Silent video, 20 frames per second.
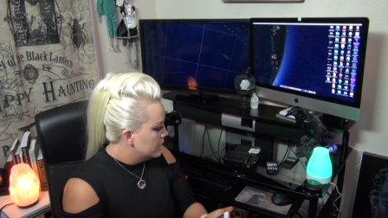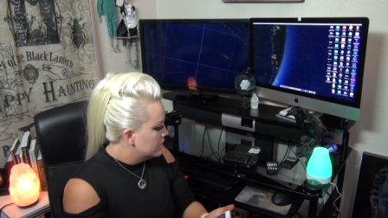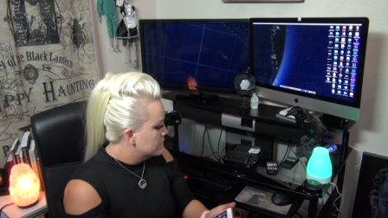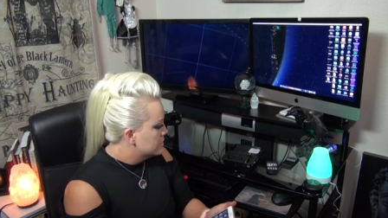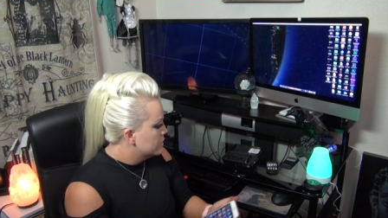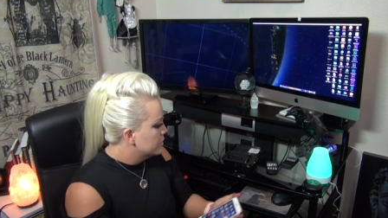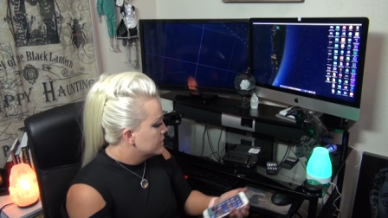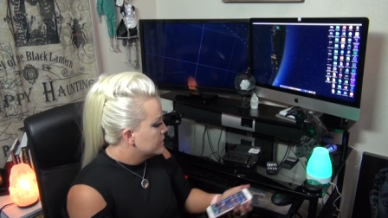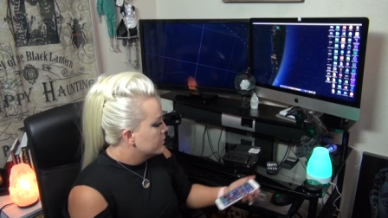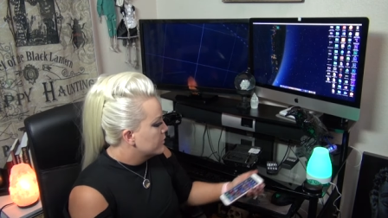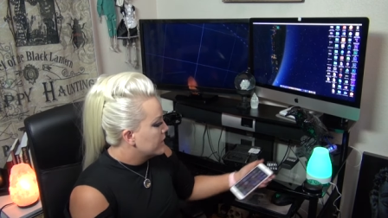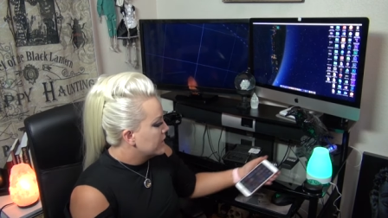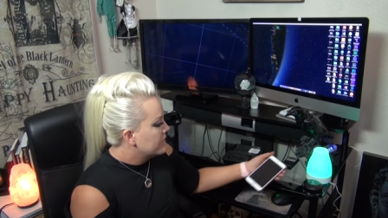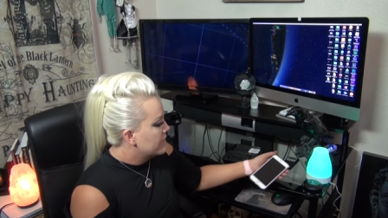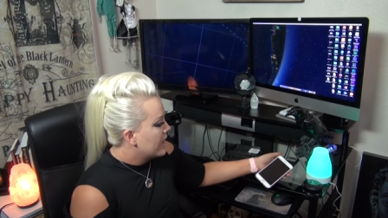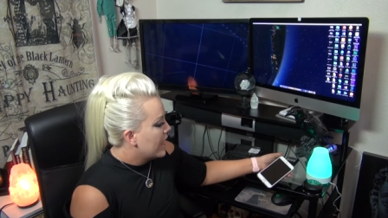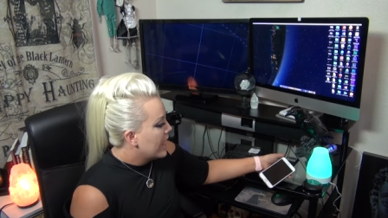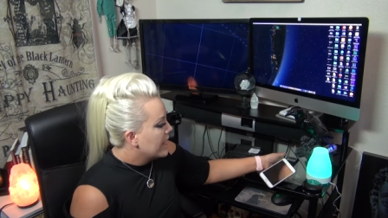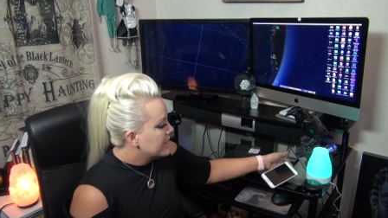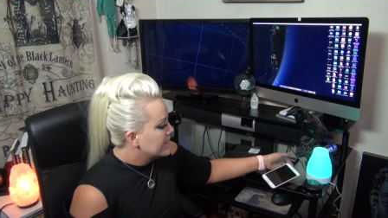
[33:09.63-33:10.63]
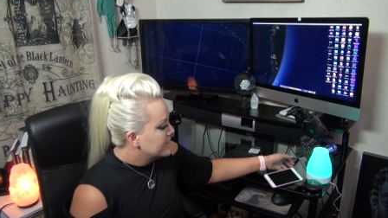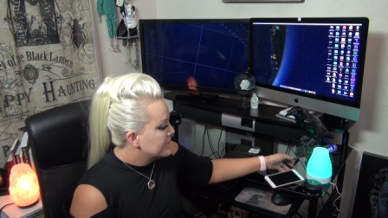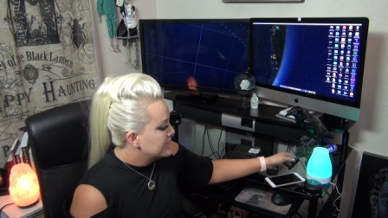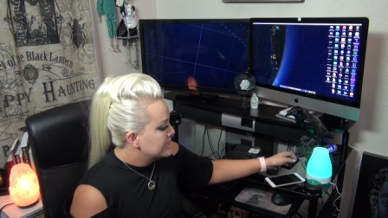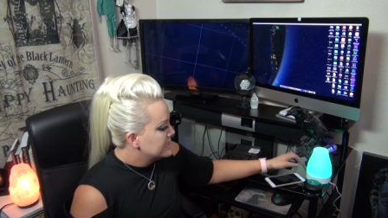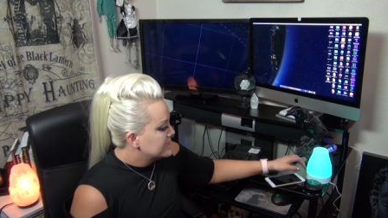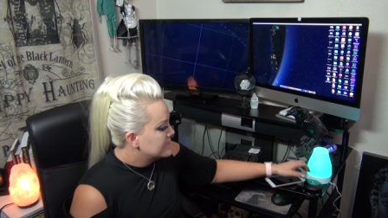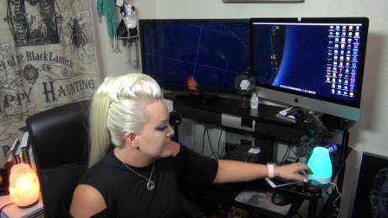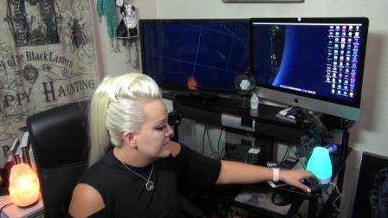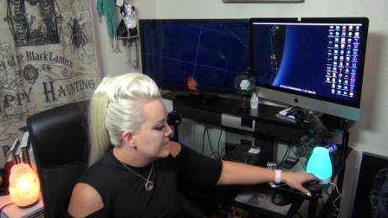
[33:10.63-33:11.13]
So anyway, that
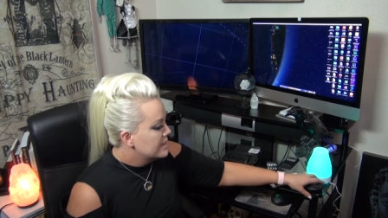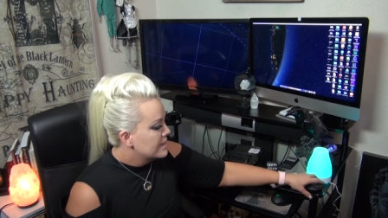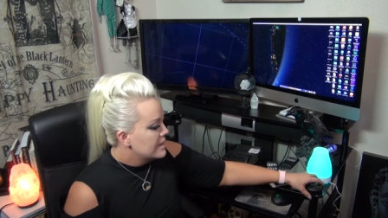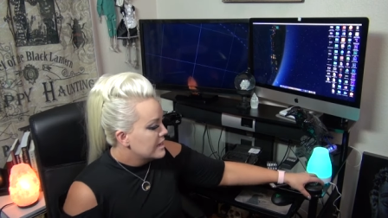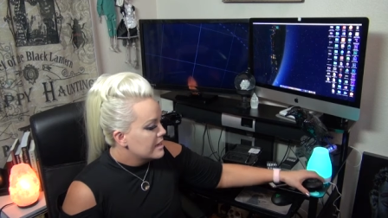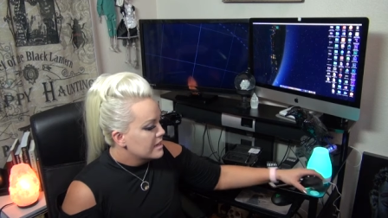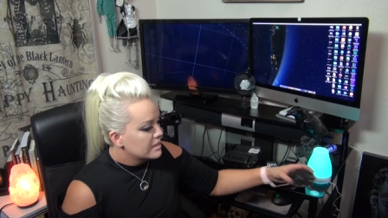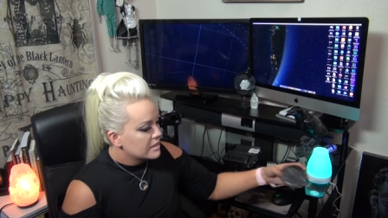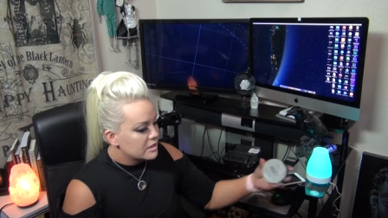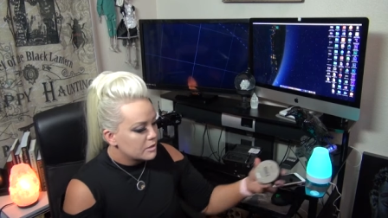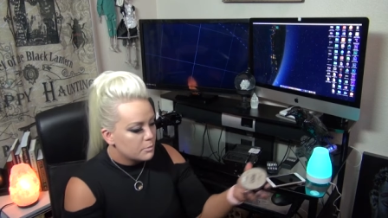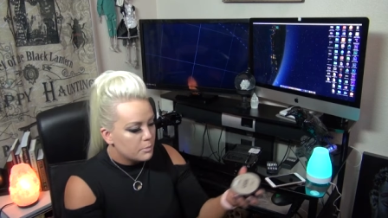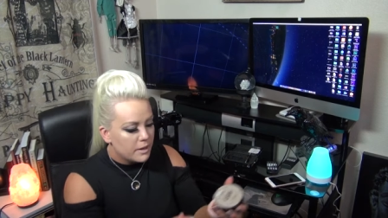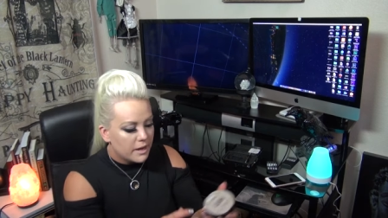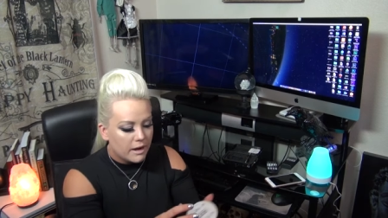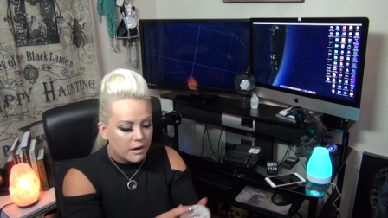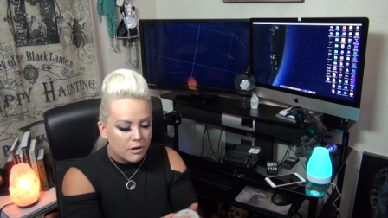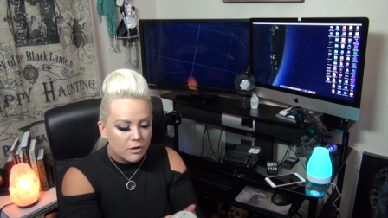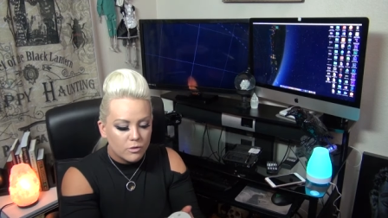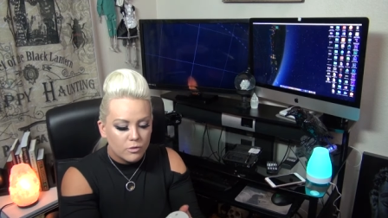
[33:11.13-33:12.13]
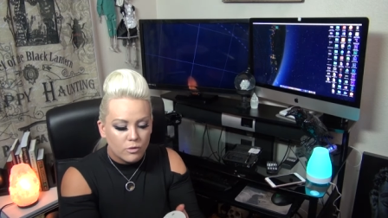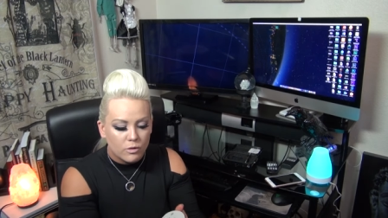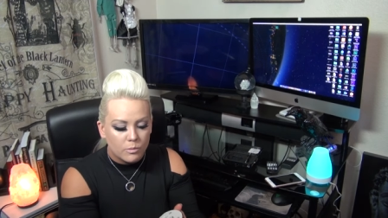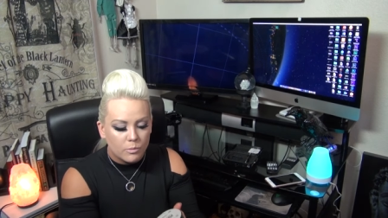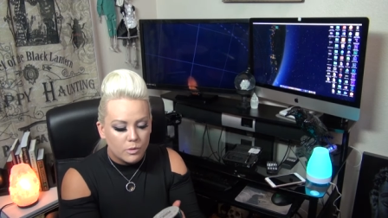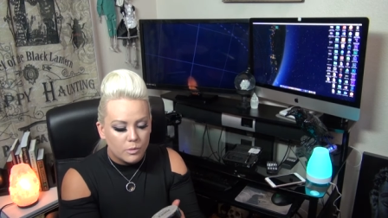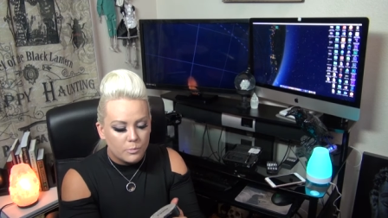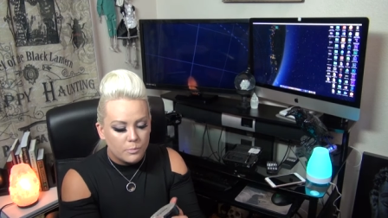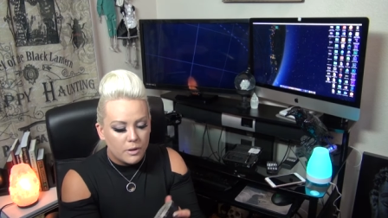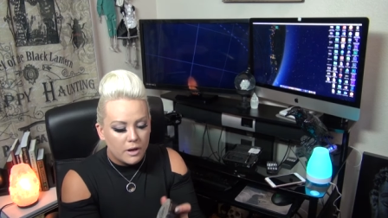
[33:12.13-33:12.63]
is the
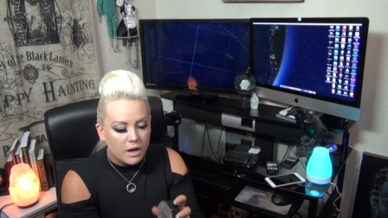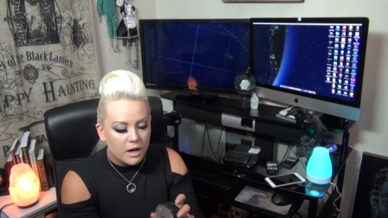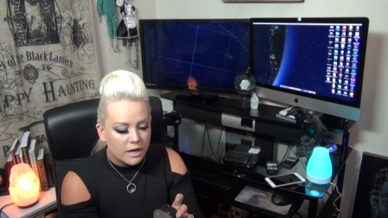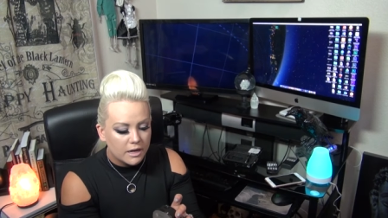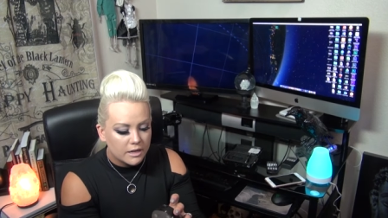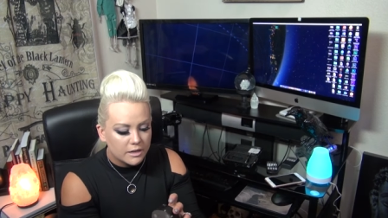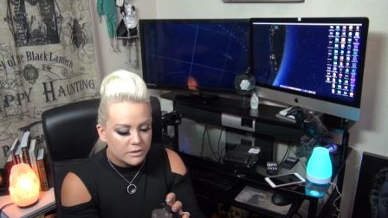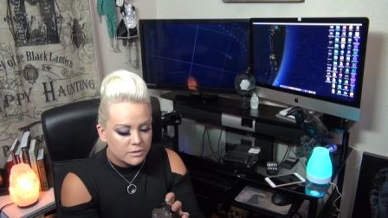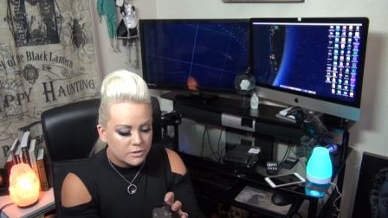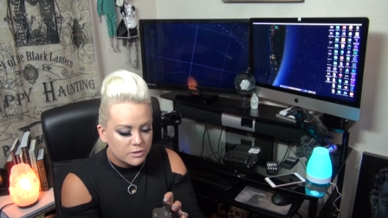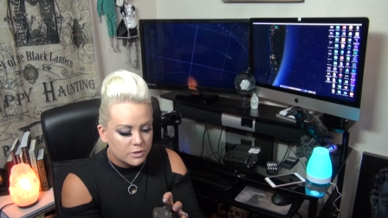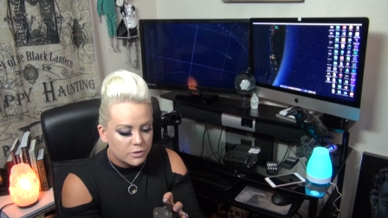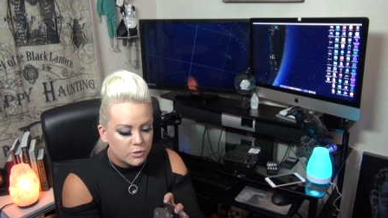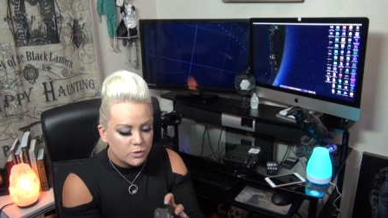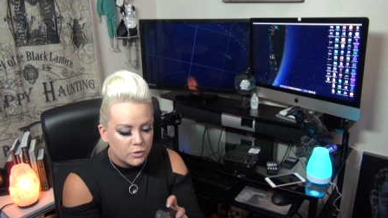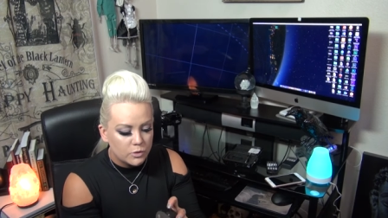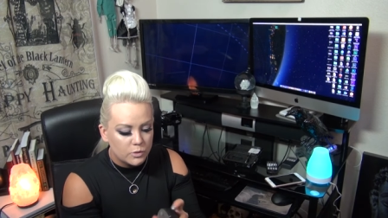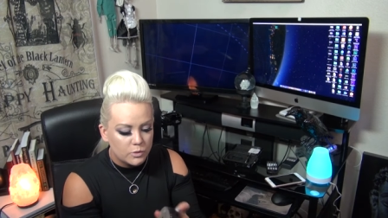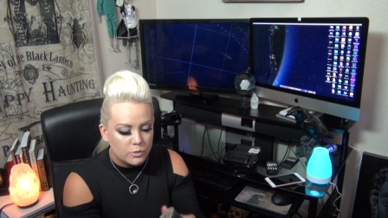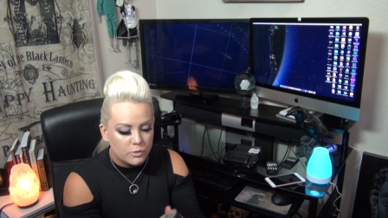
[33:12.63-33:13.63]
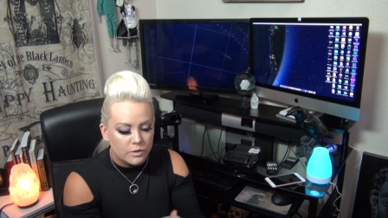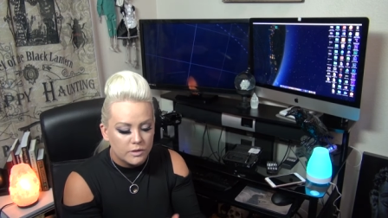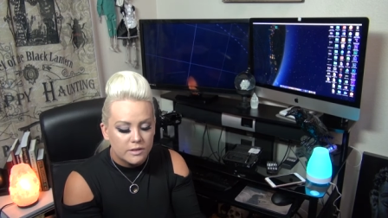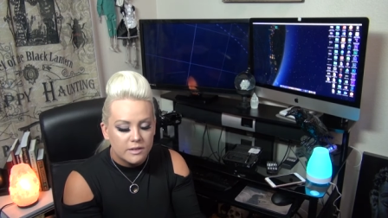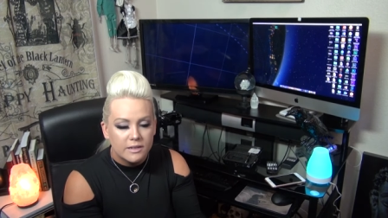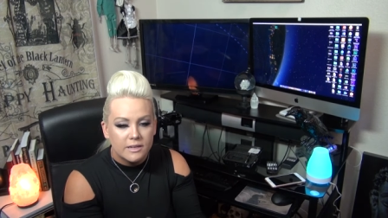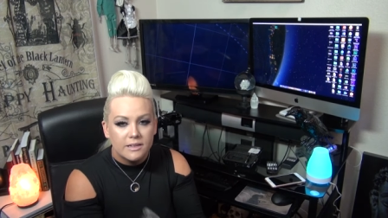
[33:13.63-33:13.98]
Paranormal Puck 2.